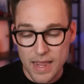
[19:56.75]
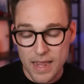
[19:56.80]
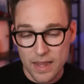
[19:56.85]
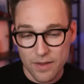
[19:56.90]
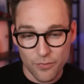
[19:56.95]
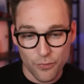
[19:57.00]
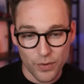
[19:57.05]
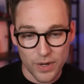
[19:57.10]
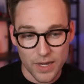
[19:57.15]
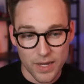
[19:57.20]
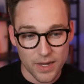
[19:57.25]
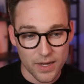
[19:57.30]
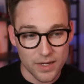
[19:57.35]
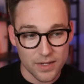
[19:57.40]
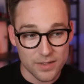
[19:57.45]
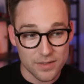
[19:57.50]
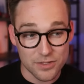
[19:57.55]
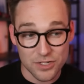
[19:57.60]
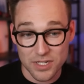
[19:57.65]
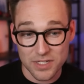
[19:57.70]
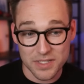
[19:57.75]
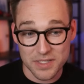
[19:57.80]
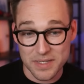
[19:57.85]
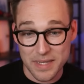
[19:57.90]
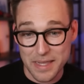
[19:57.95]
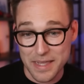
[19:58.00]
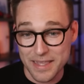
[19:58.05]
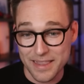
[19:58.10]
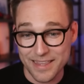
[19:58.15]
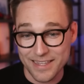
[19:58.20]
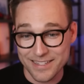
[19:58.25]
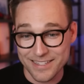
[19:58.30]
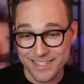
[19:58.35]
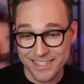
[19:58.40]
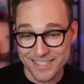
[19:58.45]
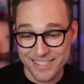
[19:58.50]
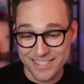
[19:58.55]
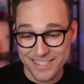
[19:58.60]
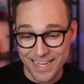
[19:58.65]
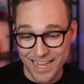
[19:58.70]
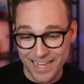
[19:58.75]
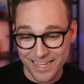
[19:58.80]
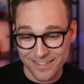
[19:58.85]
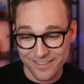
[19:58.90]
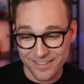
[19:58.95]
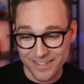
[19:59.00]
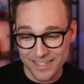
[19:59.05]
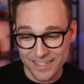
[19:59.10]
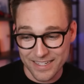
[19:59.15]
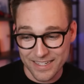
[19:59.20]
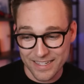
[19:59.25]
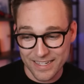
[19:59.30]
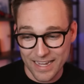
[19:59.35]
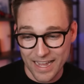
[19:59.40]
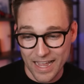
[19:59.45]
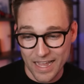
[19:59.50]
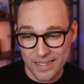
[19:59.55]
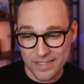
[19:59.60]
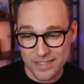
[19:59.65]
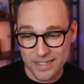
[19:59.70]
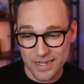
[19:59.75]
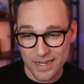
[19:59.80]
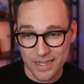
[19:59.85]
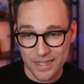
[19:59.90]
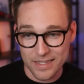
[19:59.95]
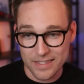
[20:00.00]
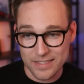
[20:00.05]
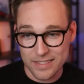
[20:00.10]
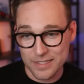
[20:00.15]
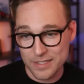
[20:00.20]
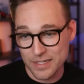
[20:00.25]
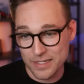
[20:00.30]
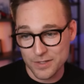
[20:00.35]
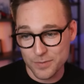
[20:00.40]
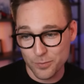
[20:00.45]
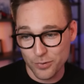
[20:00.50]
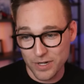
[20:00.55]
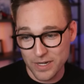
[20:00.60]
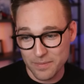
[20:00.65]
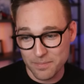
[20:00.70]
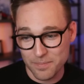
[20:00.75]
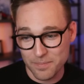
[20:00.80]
if we just take this exactly as it is, it's pretty